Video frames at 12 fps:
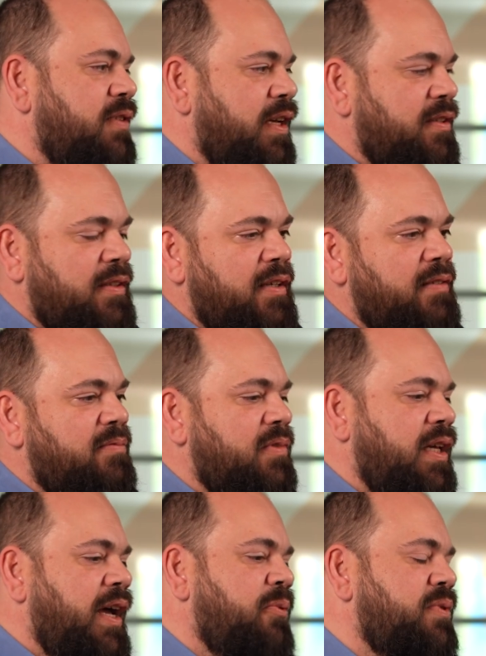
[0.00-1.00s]

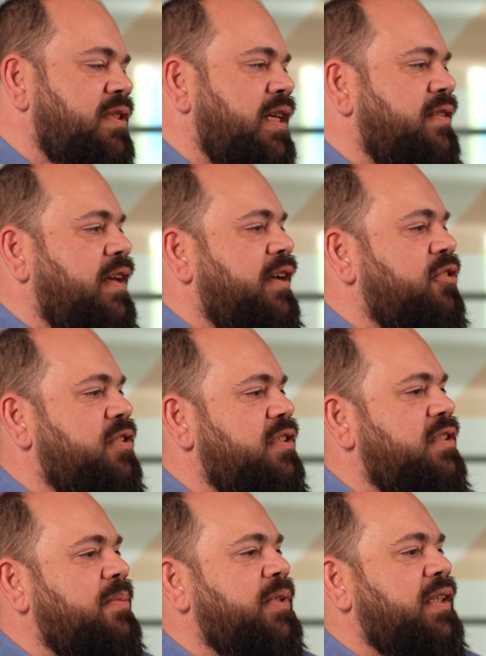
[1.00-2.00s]
I would say the
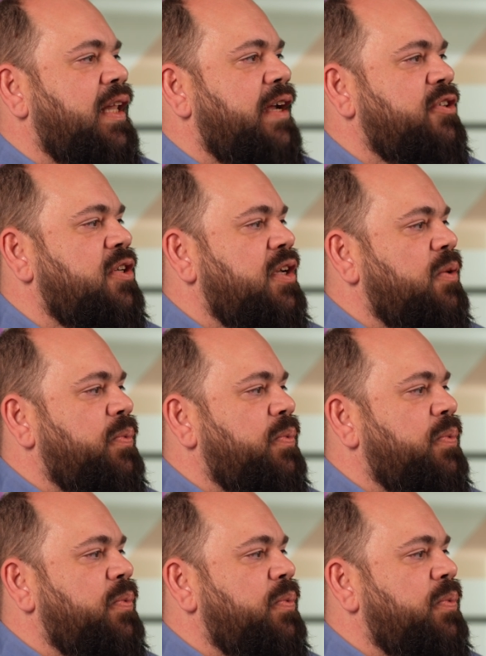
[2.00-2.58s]
ecosystem at large.